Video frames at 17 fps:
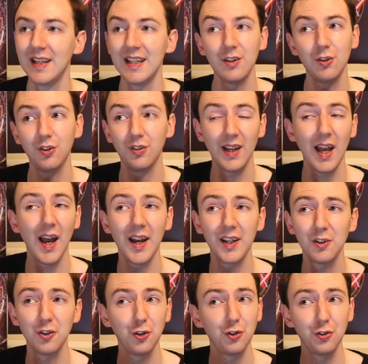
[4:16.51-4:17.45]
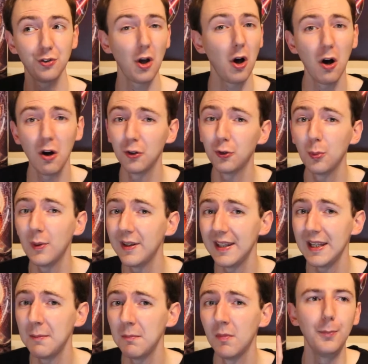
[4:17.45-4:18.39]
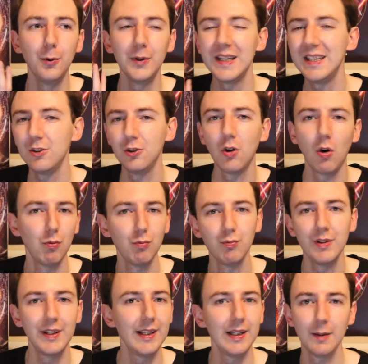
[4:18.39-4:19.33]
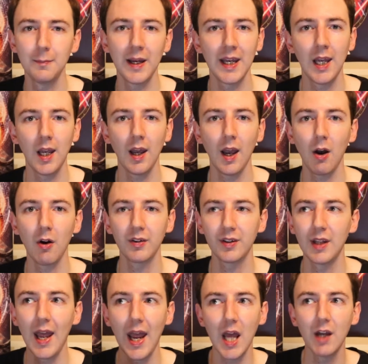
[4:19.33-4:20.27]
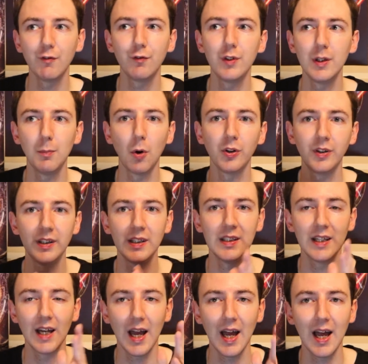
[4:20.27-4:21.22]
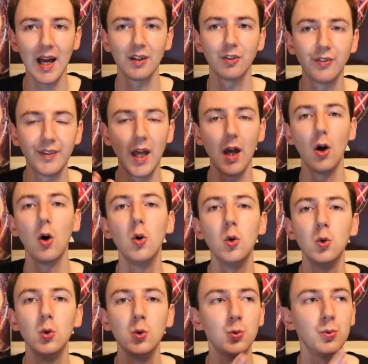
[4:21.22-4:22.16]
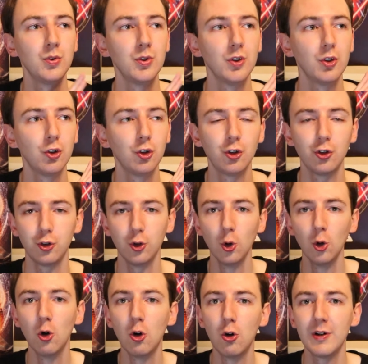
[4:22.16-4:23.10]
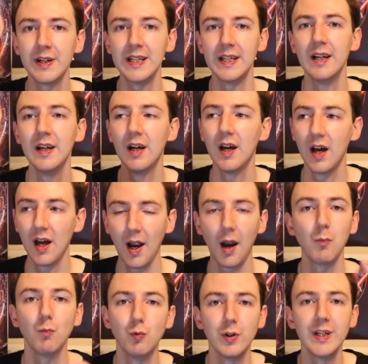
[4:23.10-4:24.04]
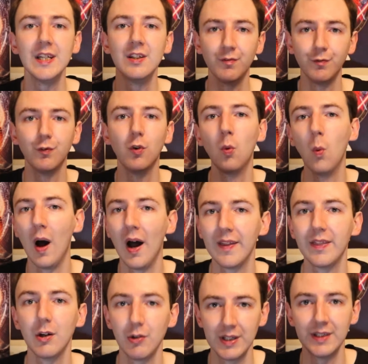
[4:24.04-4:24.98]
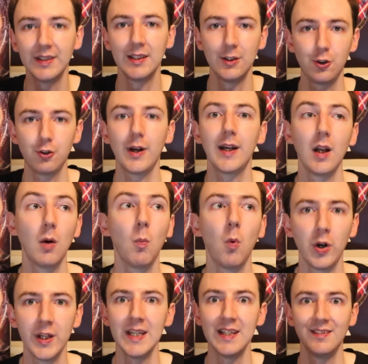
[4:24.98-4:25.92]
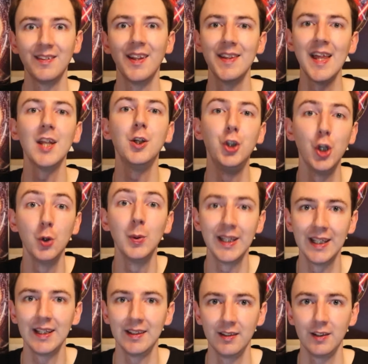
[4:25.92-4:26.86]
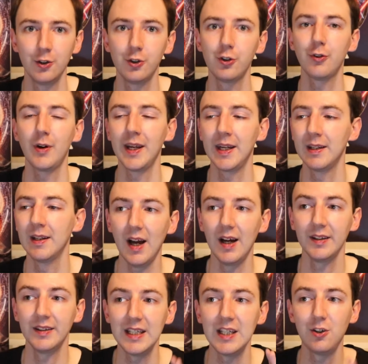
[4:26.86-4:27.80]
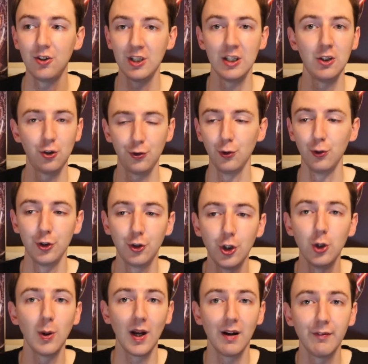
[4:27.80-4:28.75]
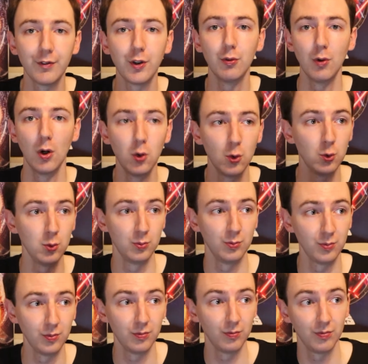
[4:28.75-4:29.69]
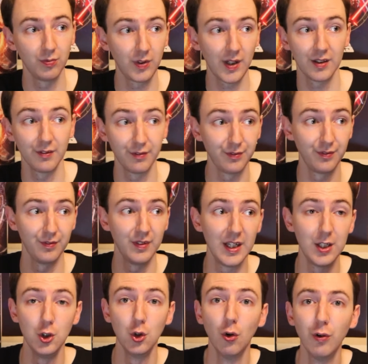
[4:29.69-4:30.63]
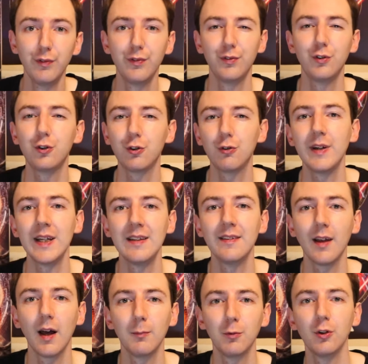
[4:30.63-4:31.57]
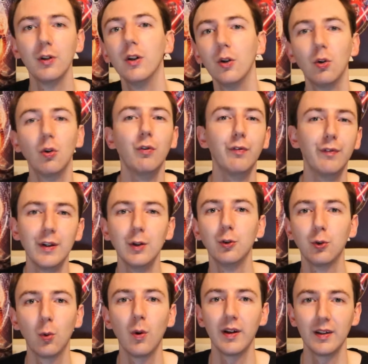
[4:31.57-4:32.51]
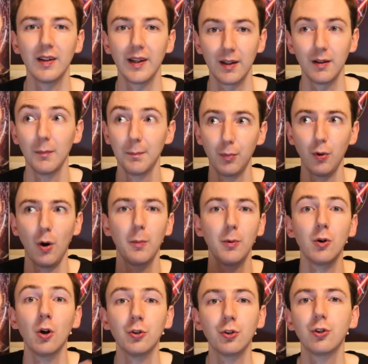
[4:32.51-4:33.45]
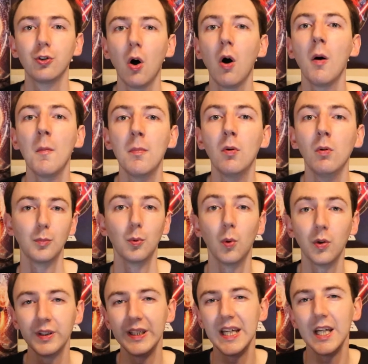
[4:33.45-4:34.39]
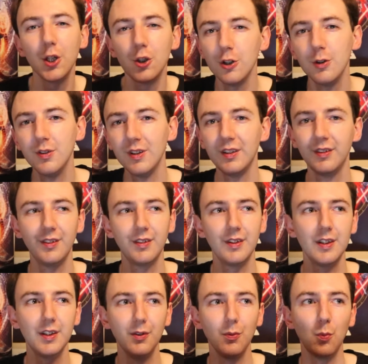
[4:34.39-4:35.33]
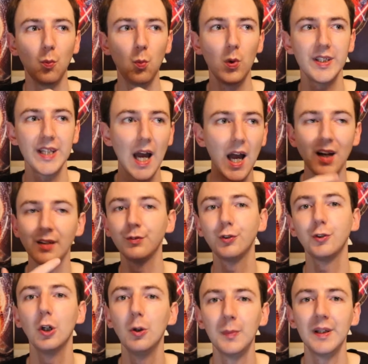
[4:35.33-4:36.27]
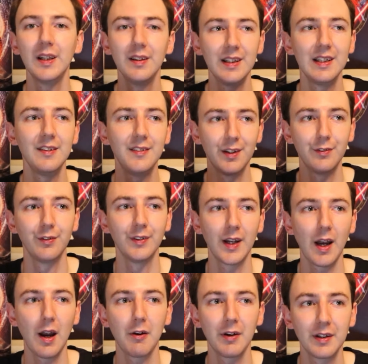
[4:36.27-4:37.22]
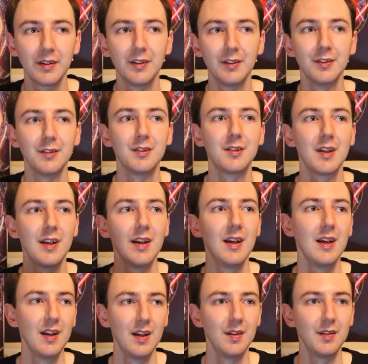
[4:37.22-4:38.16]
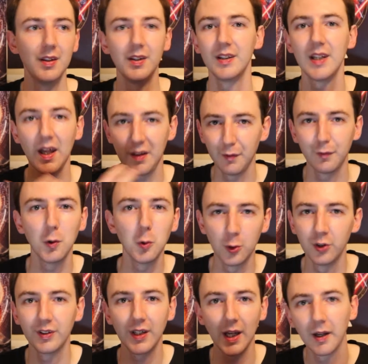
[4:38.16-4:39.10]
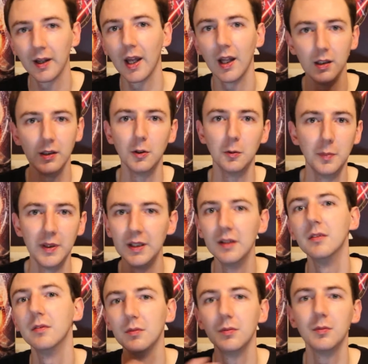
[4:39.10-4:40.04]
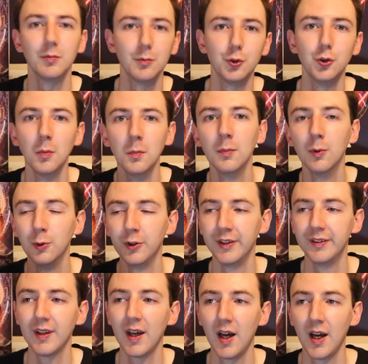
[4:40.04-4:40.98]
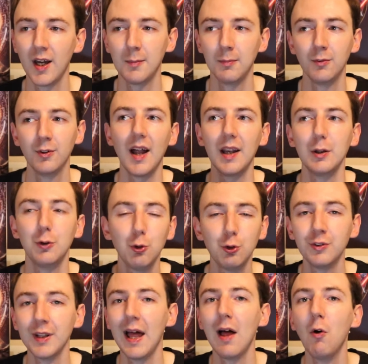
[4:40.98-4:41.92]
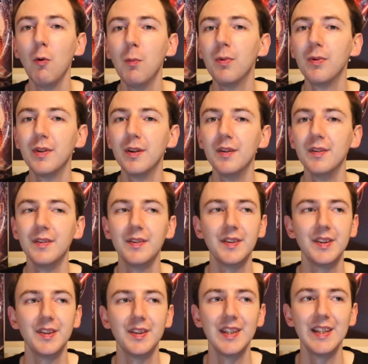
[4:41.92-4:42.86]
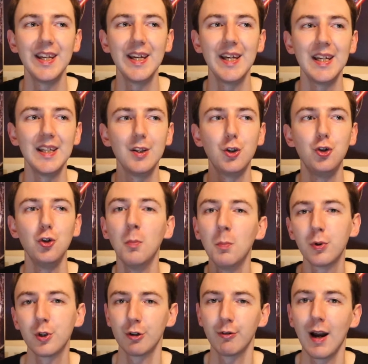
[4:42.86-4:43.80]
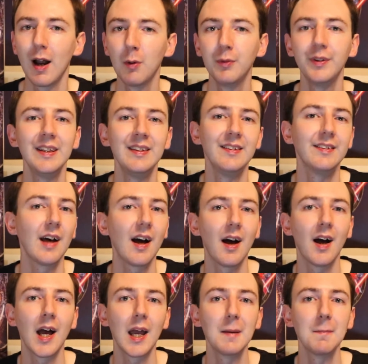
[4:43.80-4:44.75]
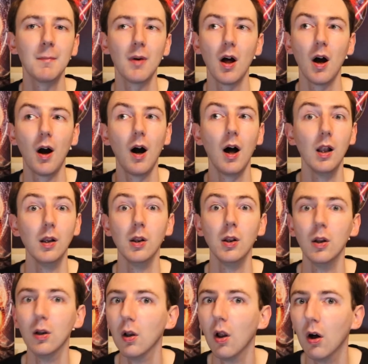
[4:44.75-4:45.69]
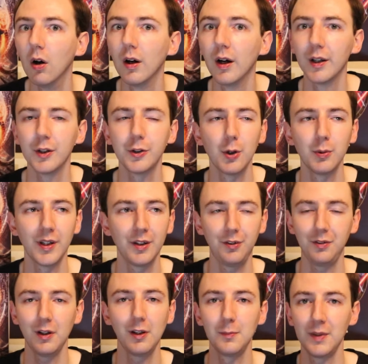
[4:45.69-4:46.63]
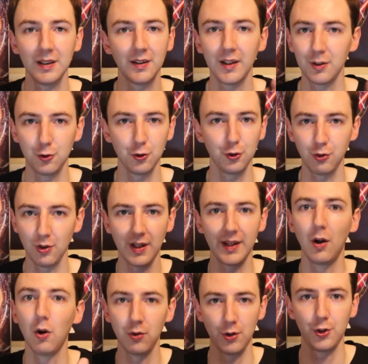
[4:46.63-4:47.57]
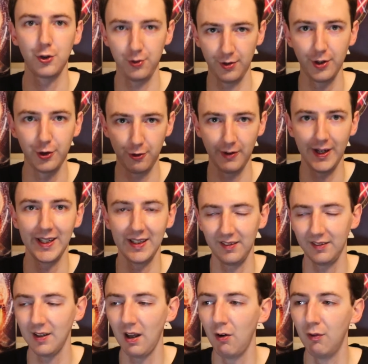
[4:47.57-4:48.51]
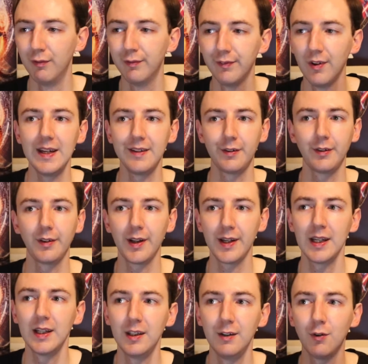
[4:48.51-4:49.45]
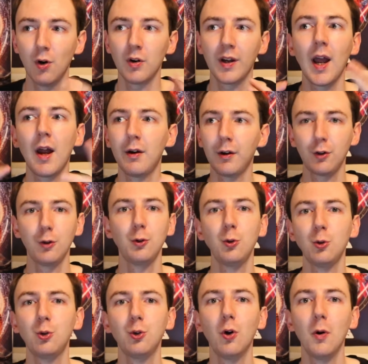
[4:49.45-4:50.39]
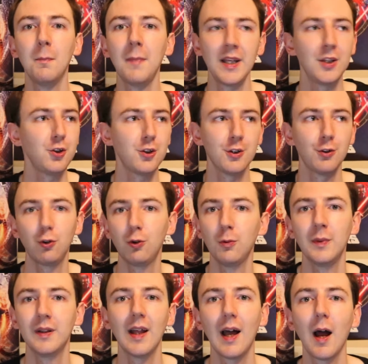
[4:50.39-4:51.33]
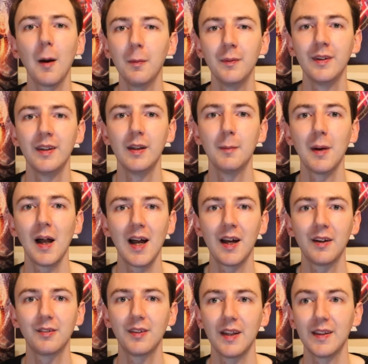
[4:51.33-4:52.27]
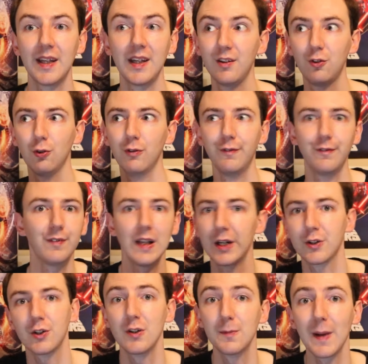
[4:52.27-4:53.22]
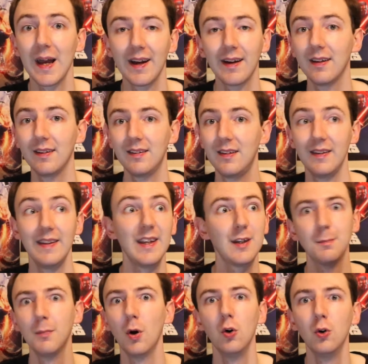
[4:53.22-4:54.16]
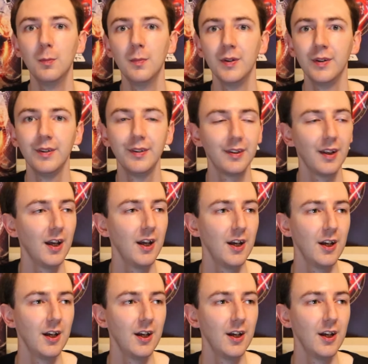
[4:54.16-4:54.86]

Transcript: It kind of starts with him, but he's not really the main character. Everybody has their own story and reason for why they're in this train and what it is that they're doing in this train, and each of these stories do have their own kind of enough screen time so it all feels quite like a proper ensemble. But one of the issues is that when you have so many of these different characters, that yeah, the focus can get a little bit jumbled at times, and it doesn't help that it jumps around in time a lot. And I don't necessarily mean like just like on the train itself. It's like you've got characters who sort of mention something that happened in the past, and then it sort of flashes back to this moment.